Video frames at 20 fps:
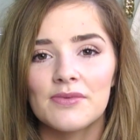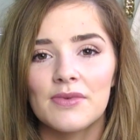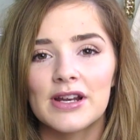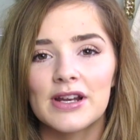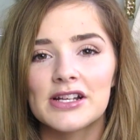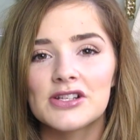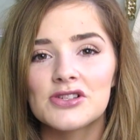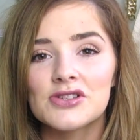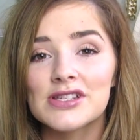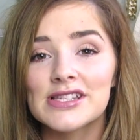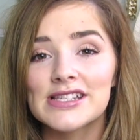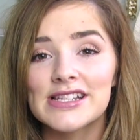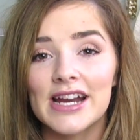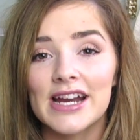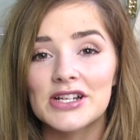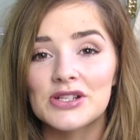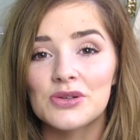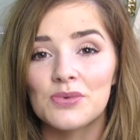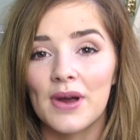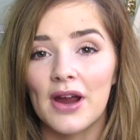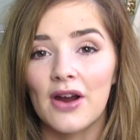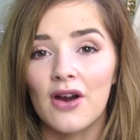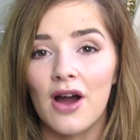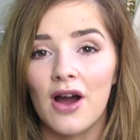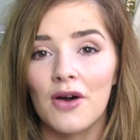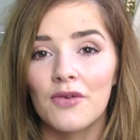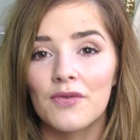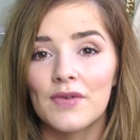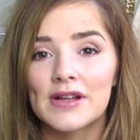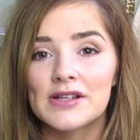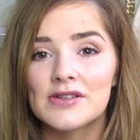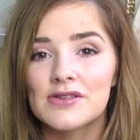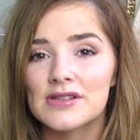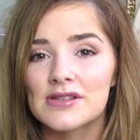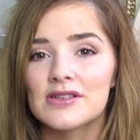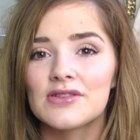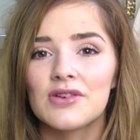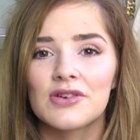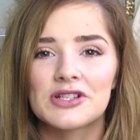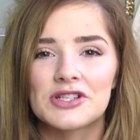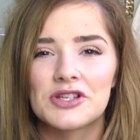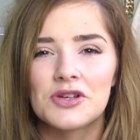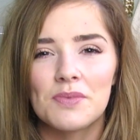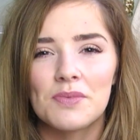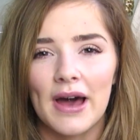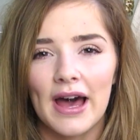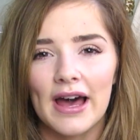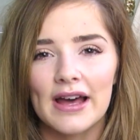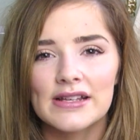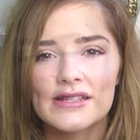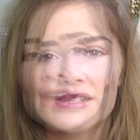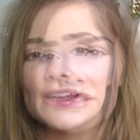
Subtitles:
when it does start to wear off, it doesn't look too bad.